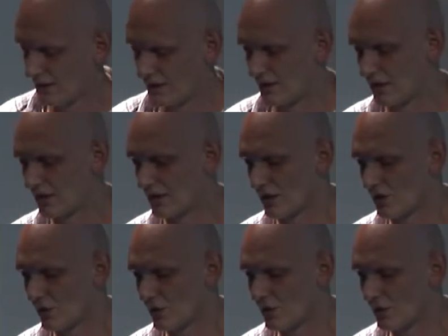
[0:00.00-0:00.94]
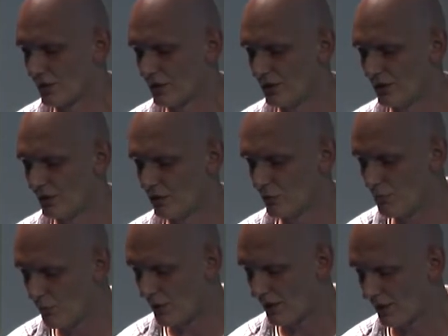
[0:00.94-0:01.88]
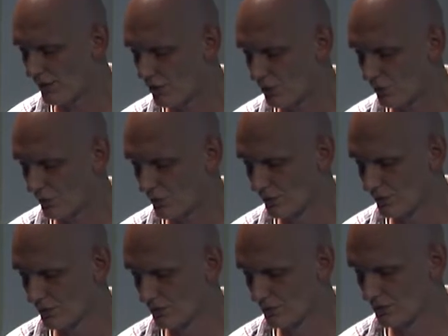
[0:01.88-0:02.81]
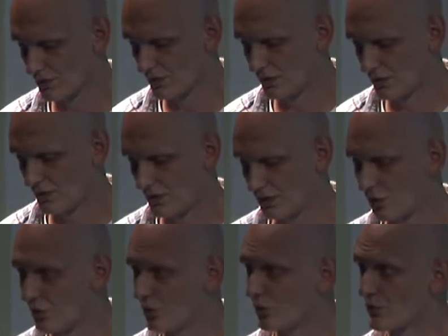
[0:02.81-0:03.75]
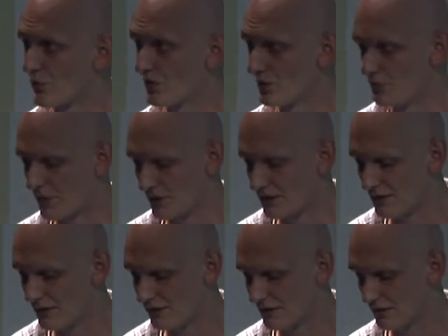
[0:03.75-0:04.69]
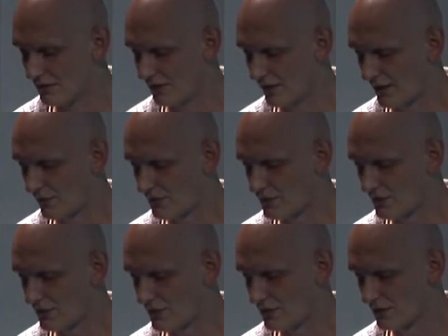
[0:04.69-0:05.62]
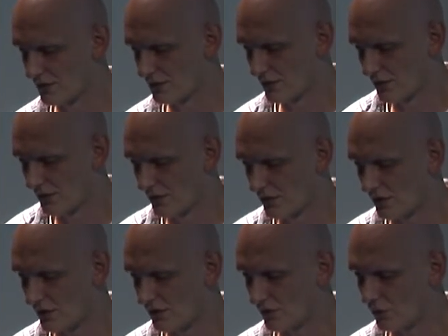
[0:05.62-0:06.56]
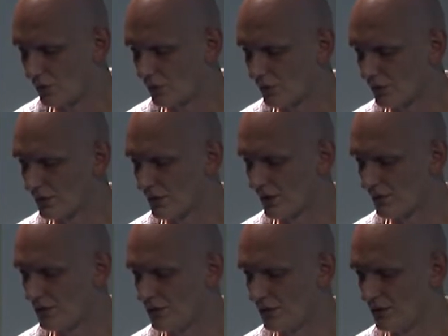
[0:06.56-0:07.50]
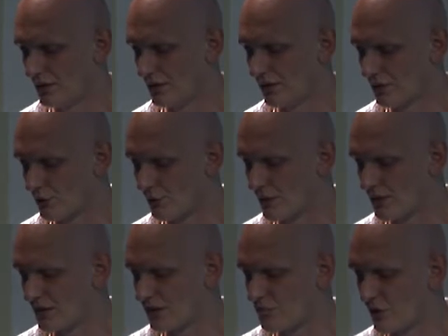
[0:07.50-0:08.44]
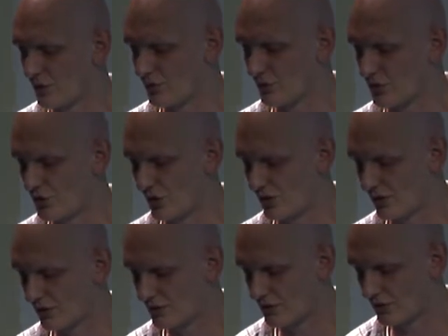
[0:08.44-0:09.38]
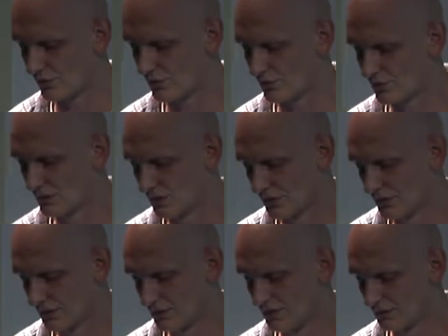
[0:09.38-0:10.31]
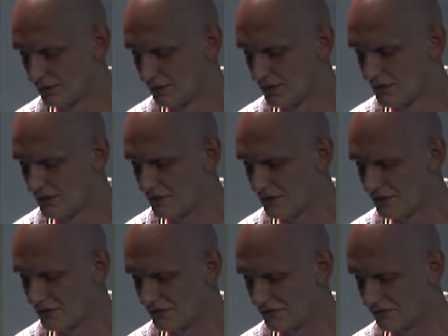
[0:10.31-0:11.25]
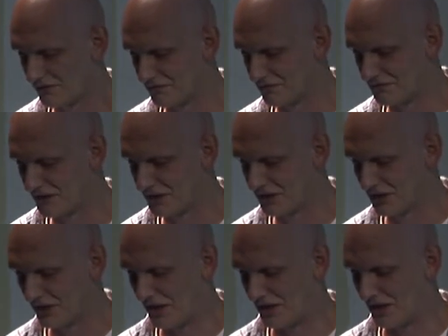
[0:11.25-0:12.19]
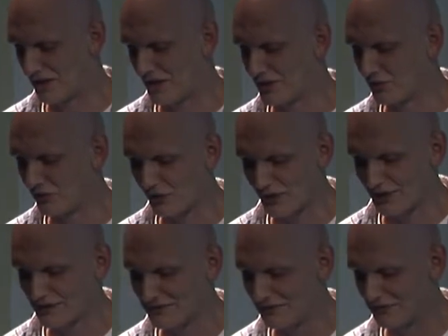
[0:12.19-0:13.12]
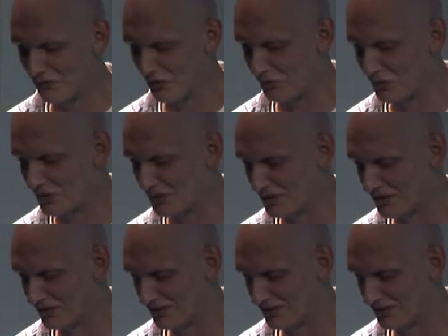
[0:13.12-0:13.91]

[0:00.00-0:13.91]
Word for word: uh, going on in the compiled code. In all those interpreted languages, they all have the automatic boundary checking. So, this is a uh, kind of legacy from the